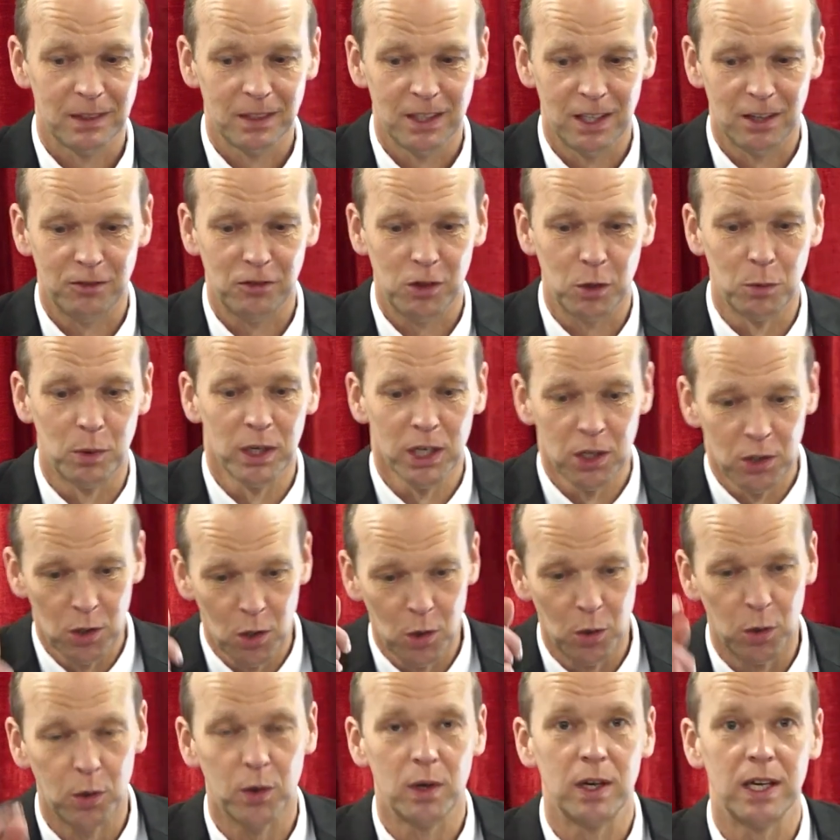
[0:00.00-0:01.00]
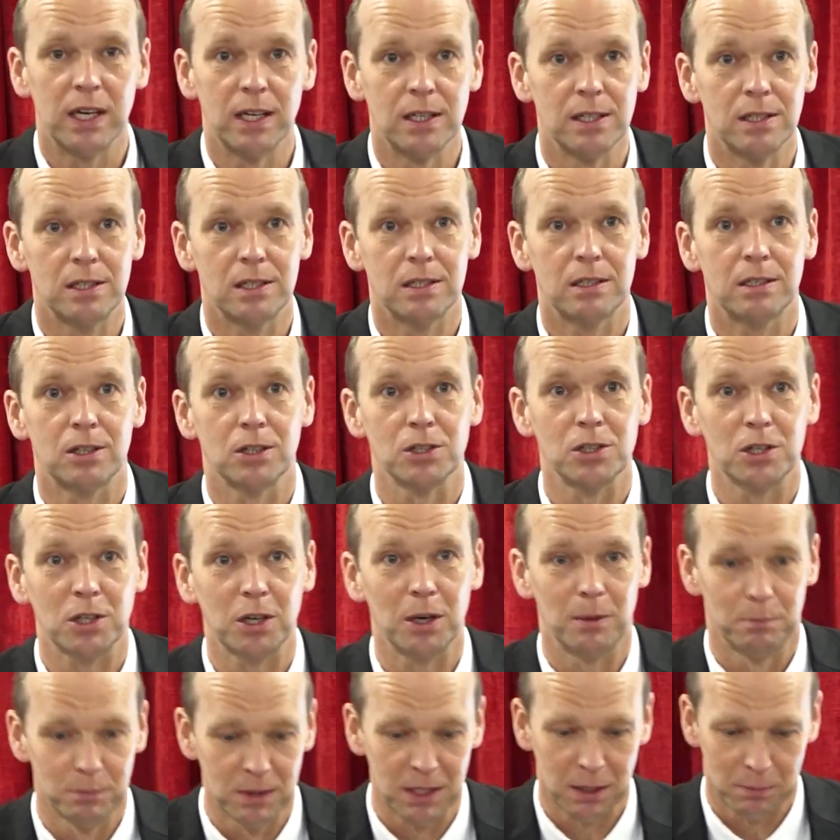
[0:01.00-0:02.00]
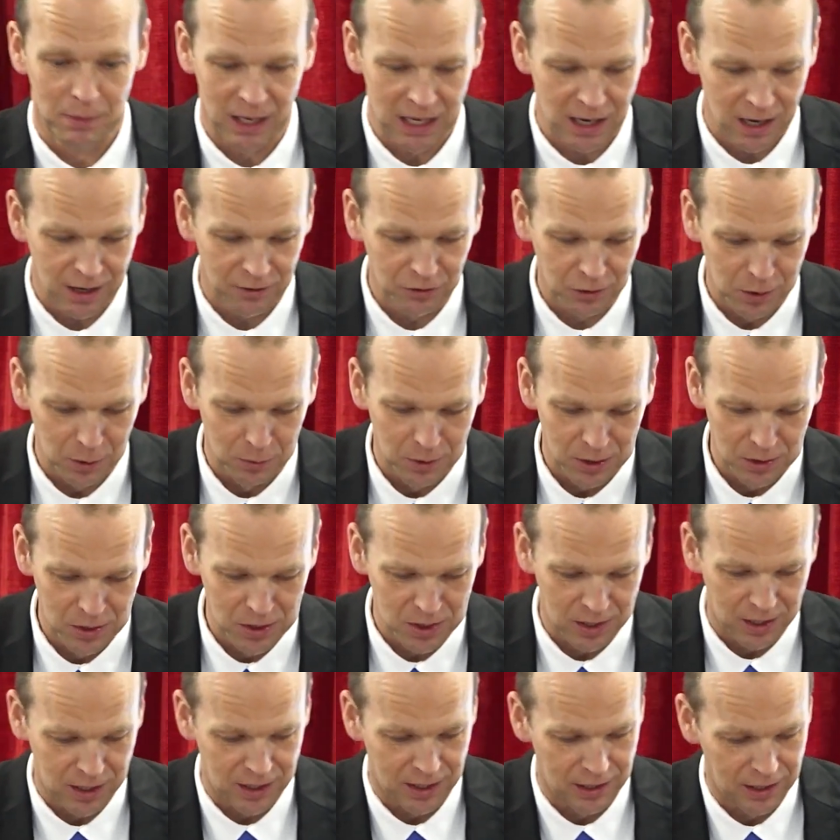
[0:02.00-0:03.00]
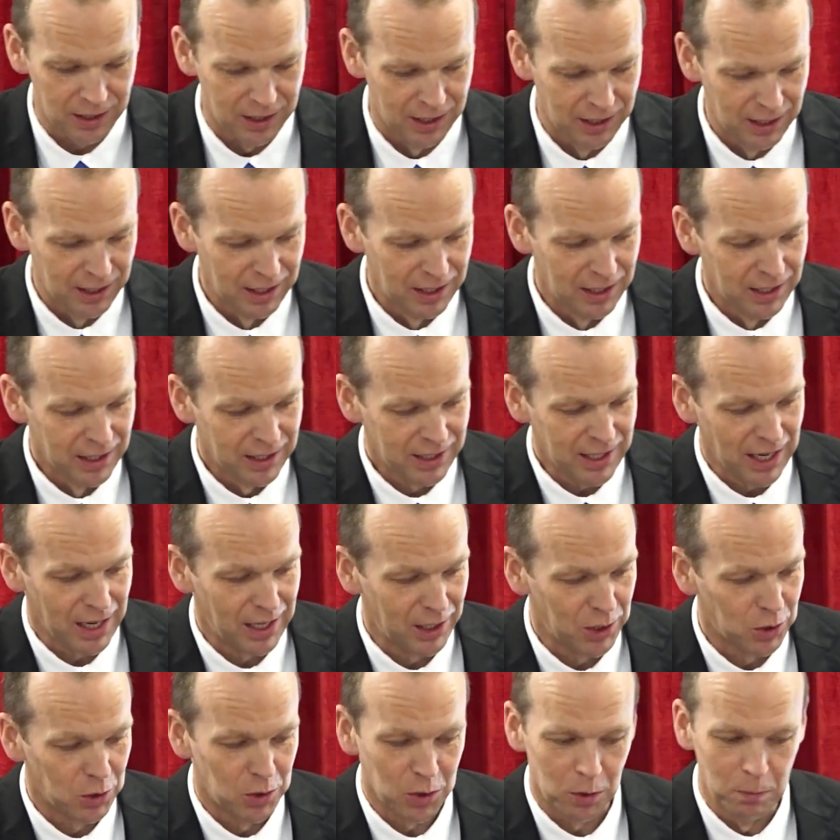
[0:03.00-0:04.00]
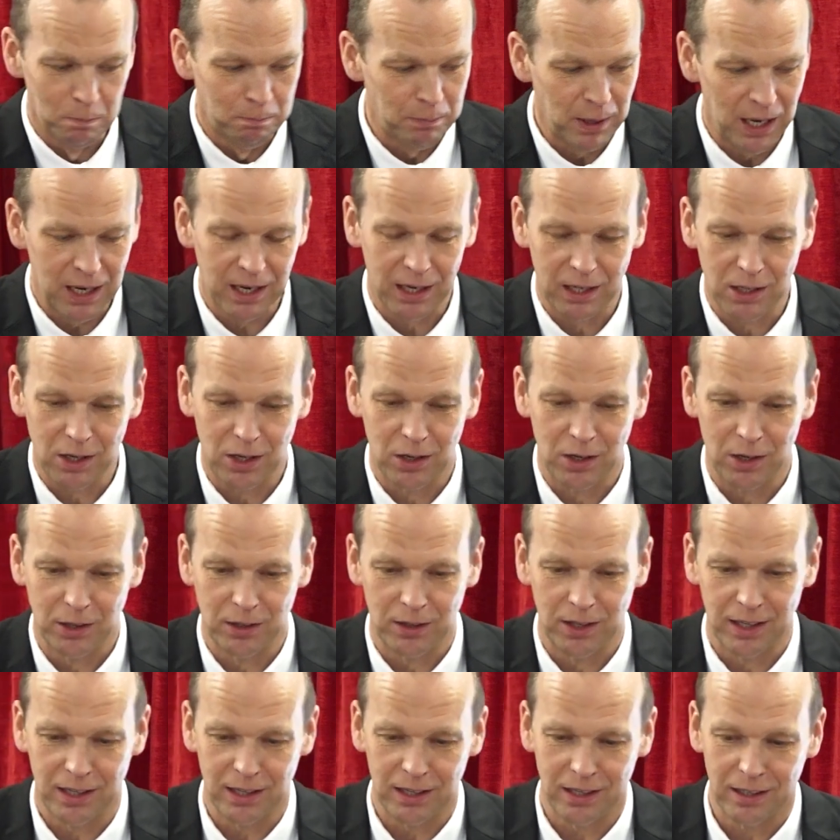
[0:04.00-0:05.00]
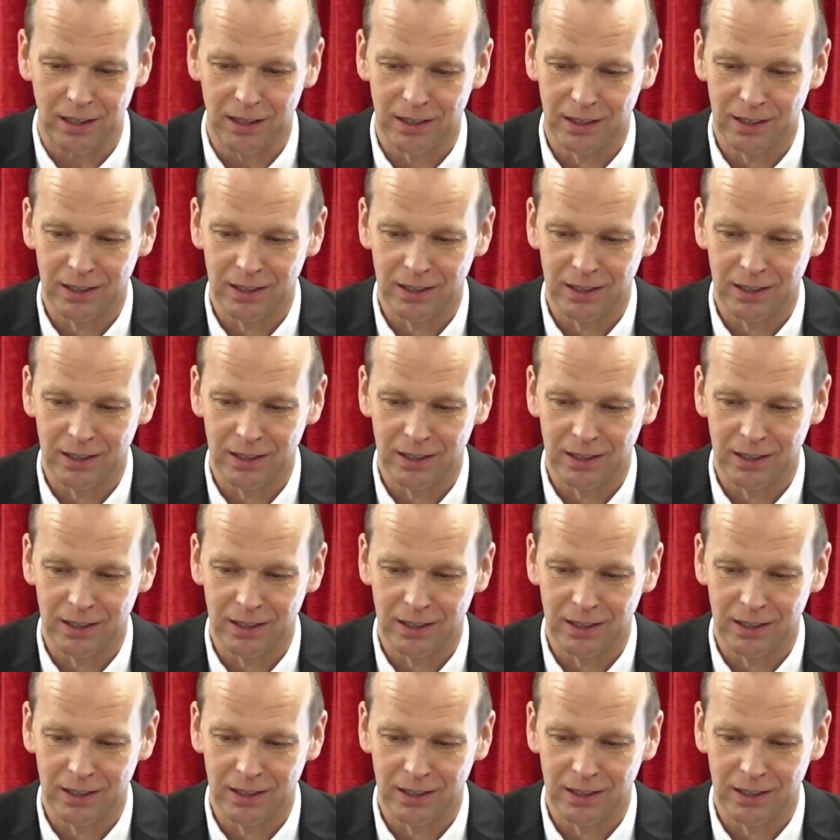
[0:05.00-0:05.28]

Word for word: If you want to know who he is, just come to me afterwards and I'll tell you don't buy a car there.